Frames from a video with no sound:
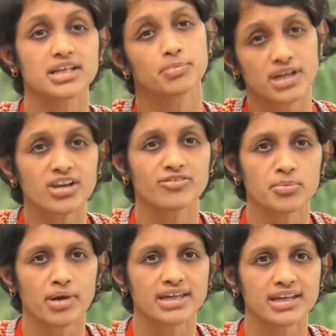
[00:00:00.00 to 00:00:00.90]
typical of
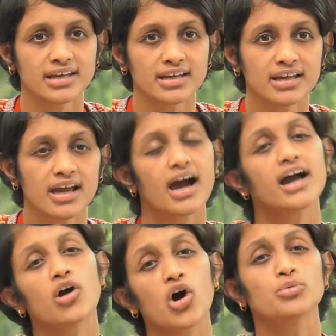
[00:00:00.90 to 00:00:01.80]
a migraine,
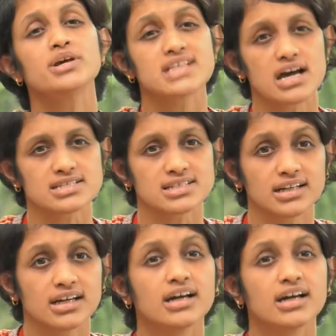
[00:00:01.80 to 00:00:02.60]
I always ask,